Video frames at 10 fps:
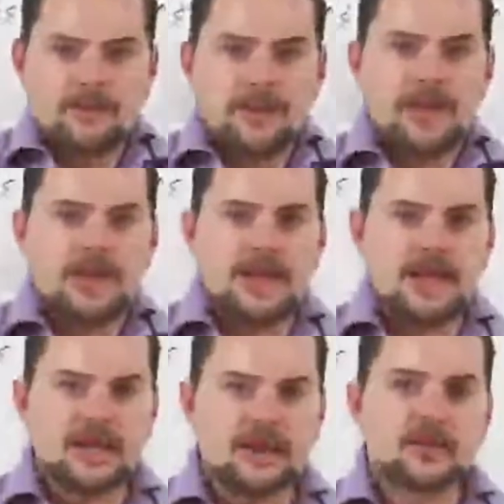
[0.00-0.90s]
big
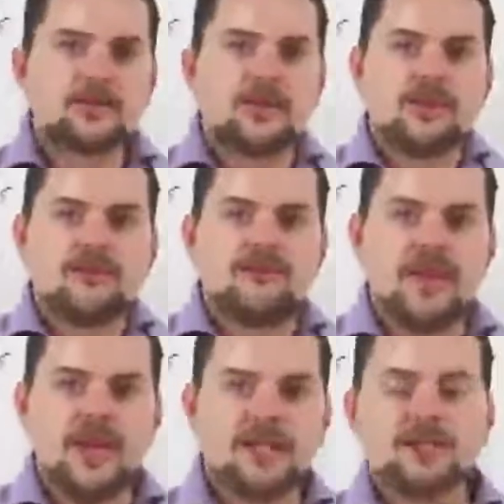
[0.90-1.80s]
ears with the
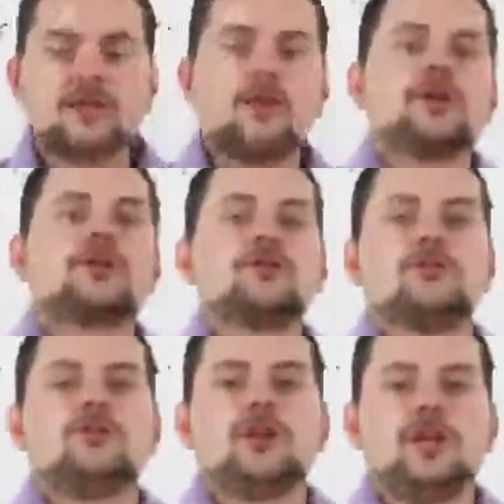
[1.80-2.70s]
veins going
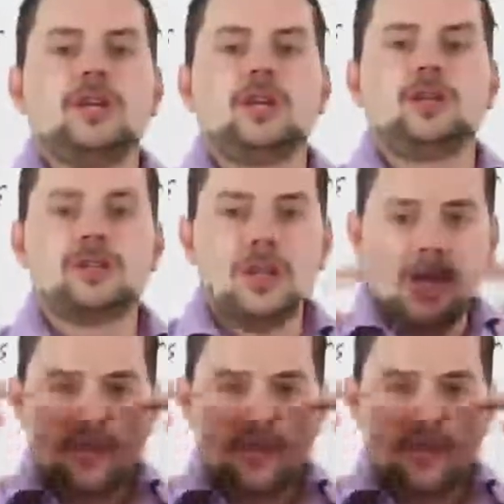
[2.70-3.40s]
through the ears.